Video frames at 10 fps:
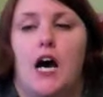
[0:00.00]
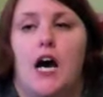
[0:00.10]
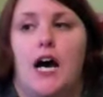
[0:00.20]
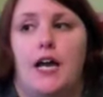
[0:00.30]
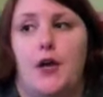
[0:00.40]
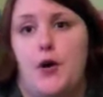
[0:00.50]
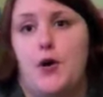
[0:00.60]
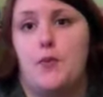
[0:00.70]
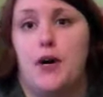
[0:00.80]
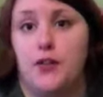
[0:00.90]
I
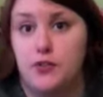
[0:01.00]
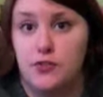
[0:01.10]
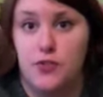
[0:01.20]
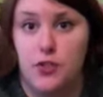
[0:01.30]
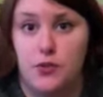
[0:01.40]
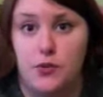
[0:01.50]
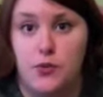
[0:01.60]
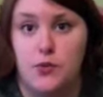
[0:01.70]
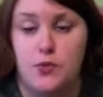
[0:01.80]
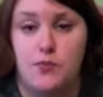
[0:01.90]
hope others of you
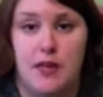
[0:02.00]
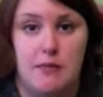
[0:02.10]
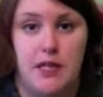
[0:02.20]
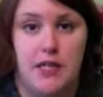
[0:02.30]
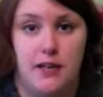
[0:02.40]
who maybe